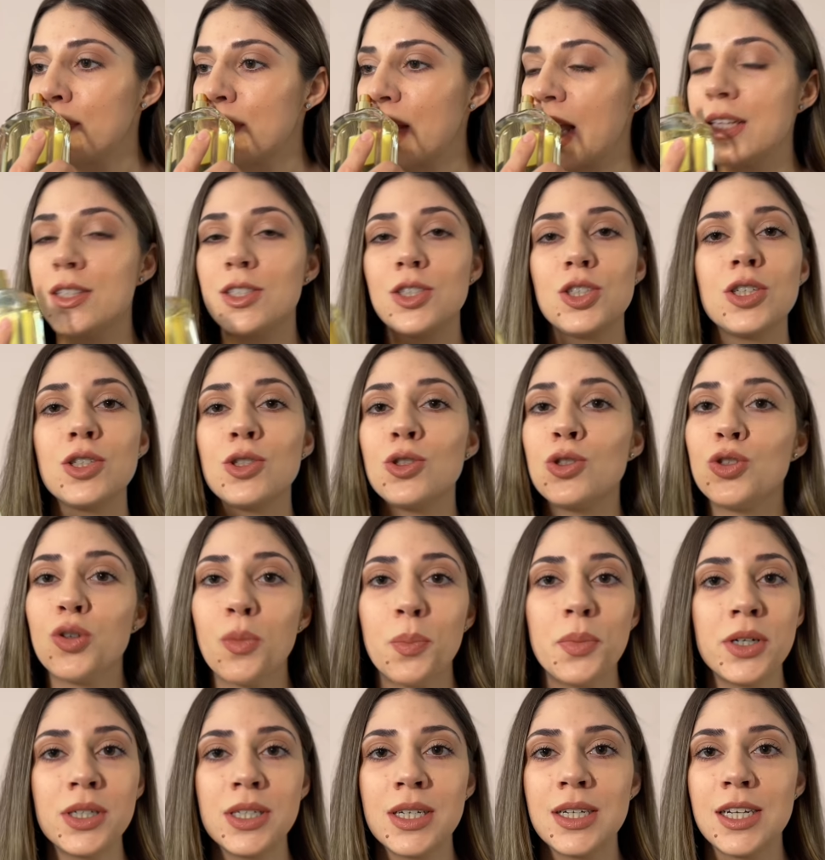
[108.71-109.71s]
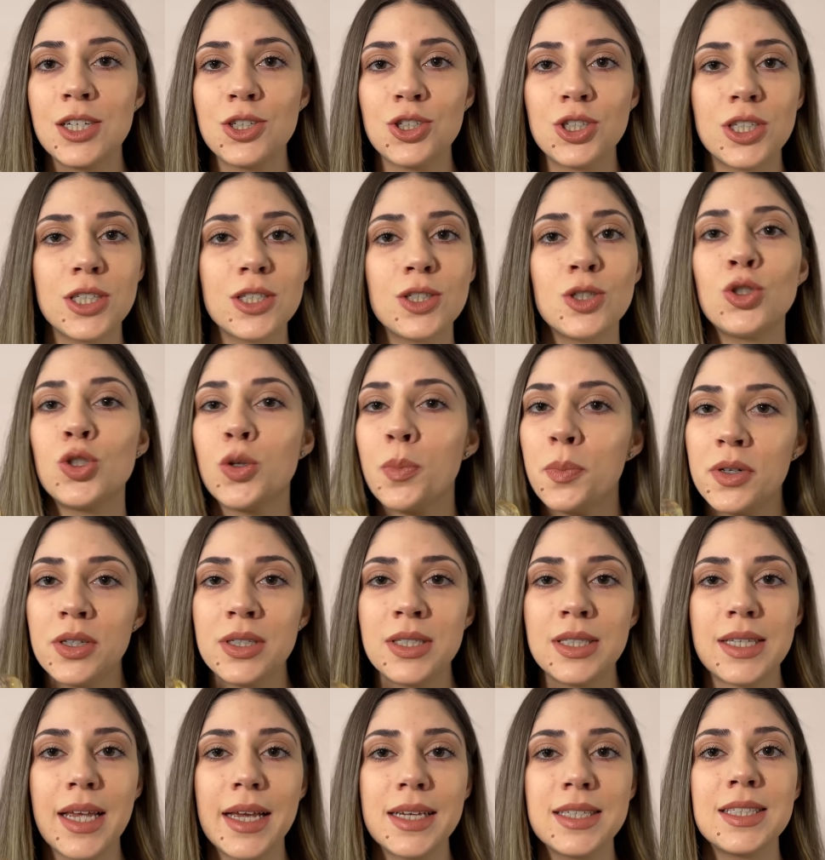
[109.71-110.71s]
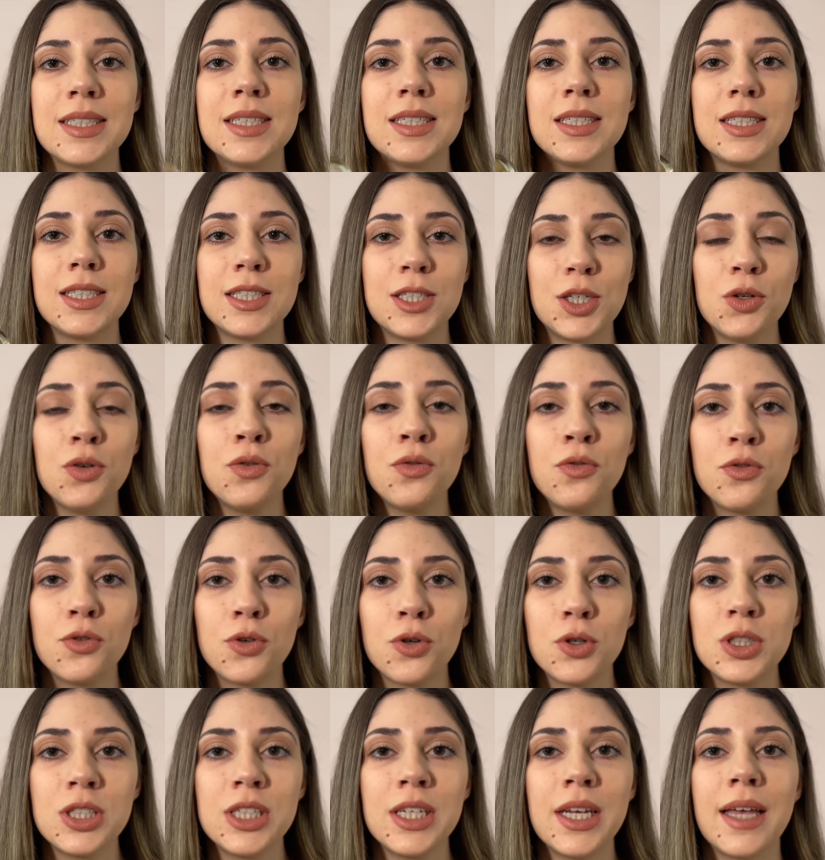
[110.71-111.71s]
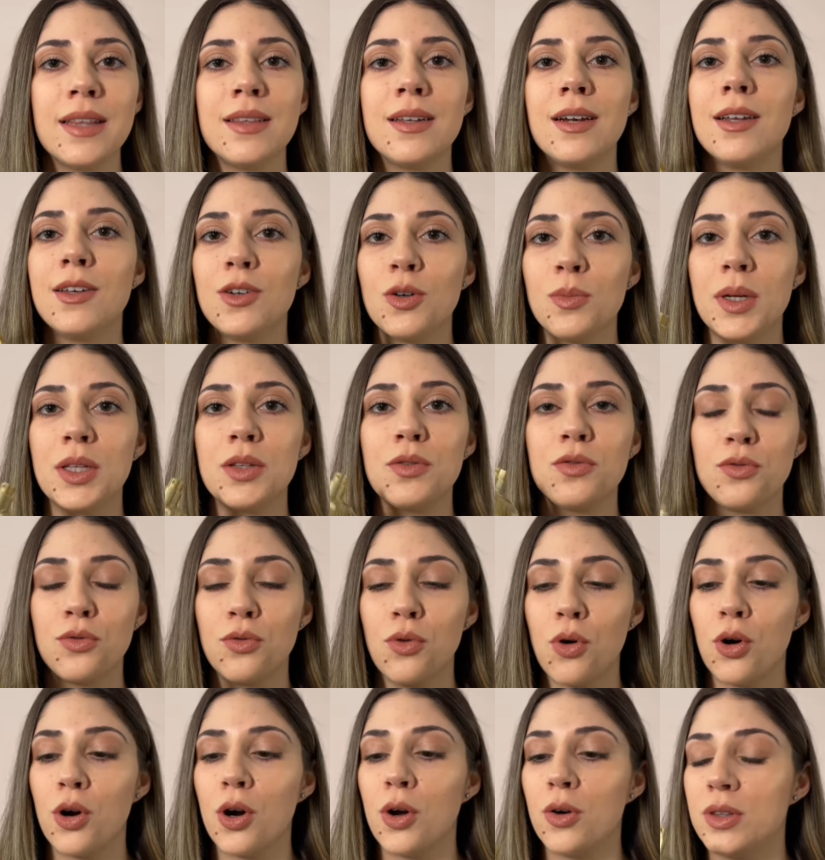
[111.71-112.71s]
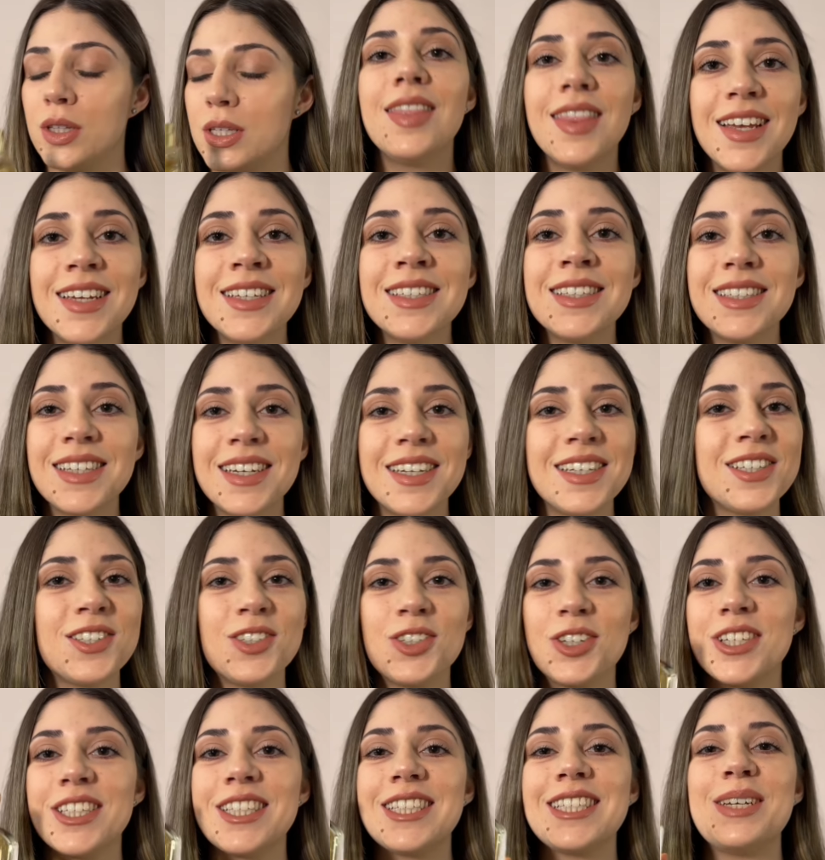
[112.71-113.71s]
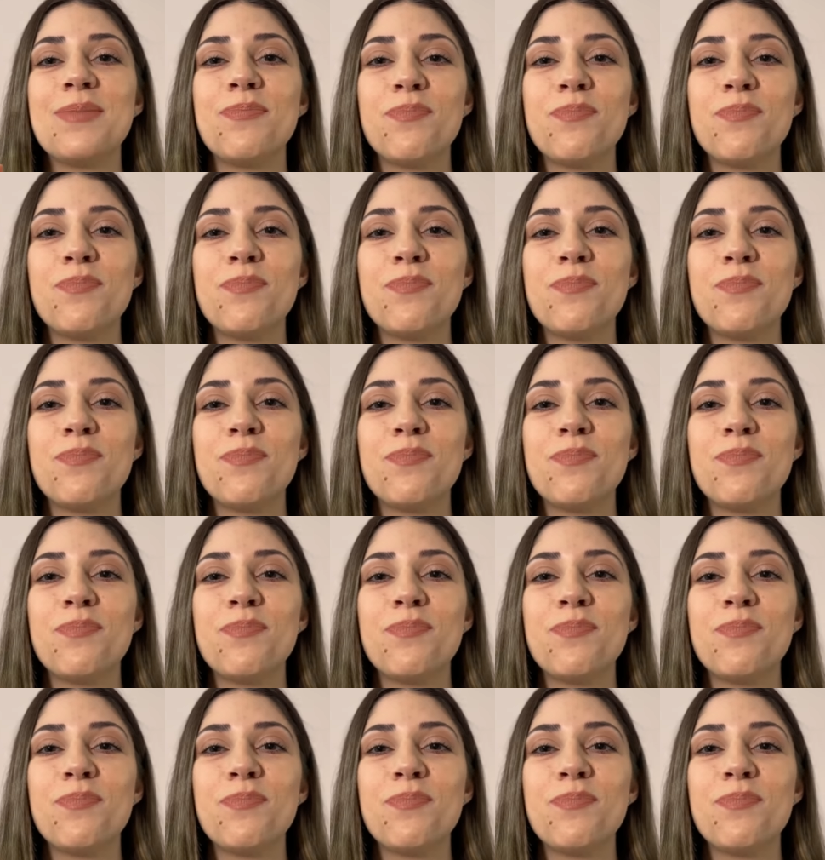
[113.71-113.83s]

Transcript: It's just super delicious, super sexy, still fruity and a little bit floral. This is just the